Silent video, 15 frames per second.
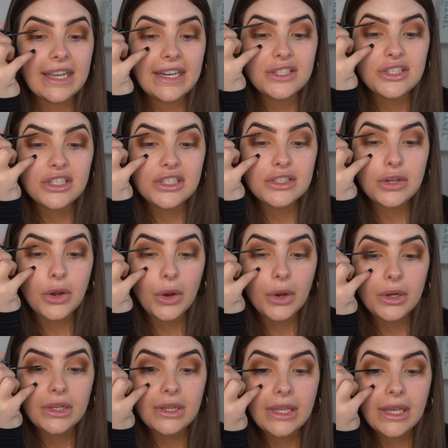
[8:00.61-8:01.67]
it has just
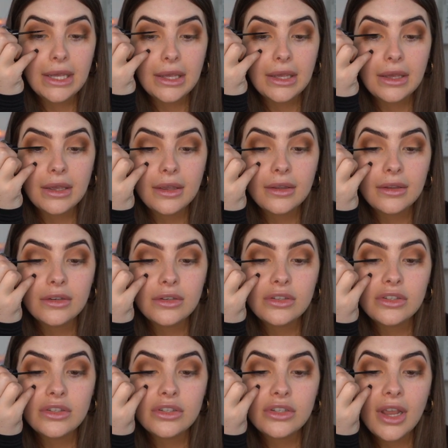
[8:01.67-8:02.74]
totally
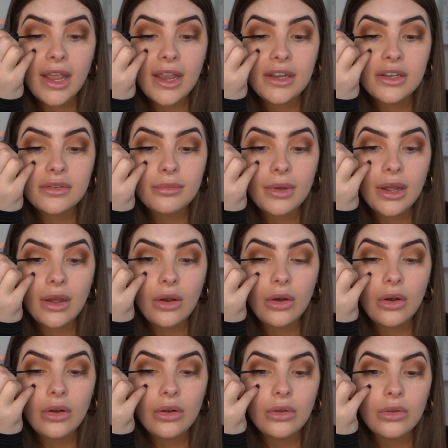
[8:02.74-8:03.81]
changed my
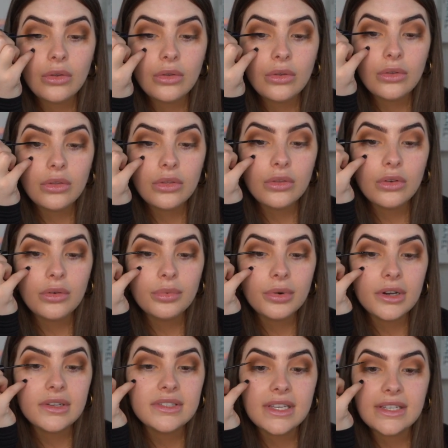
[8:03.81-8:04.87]
whole thought
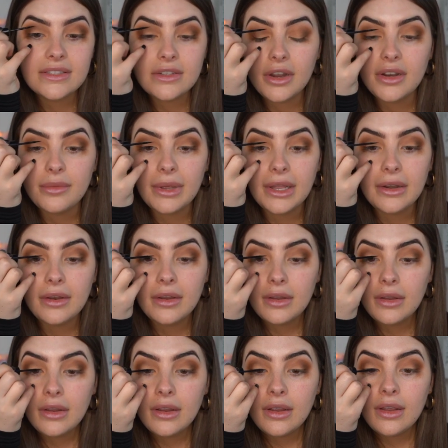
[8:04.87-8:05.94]
process going to bed.
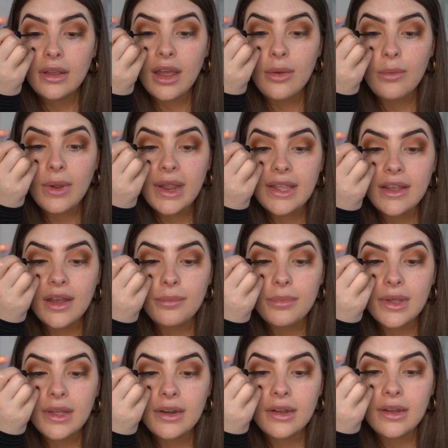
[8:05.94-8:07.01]
I wake up
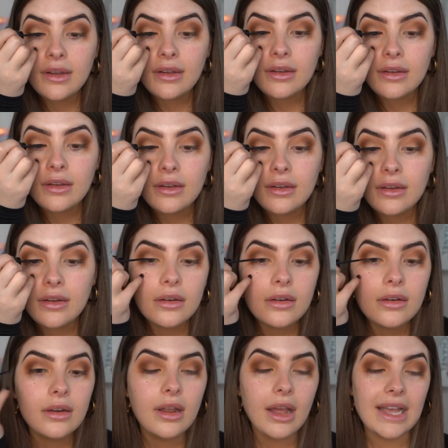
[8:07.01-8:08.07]
better,
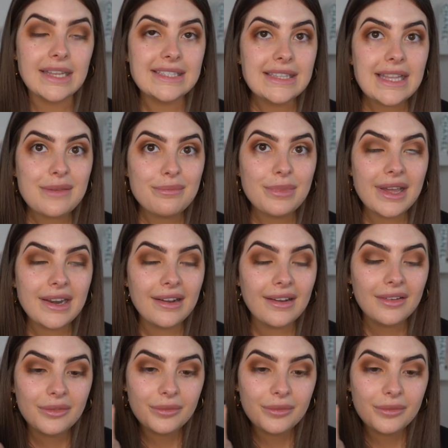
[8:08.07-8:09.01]
I sleep better.